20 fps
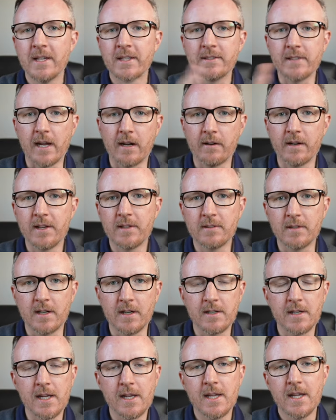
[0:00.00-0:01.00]
Saturday,
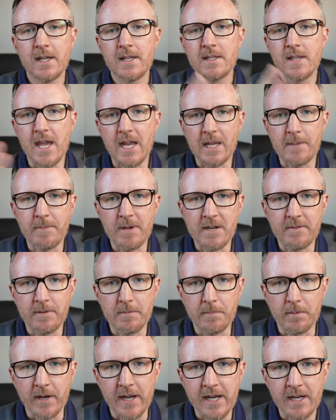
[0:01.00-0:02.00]
Sunday, take a bit of a
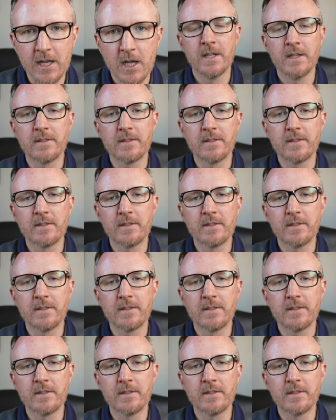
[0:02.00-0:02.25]
break.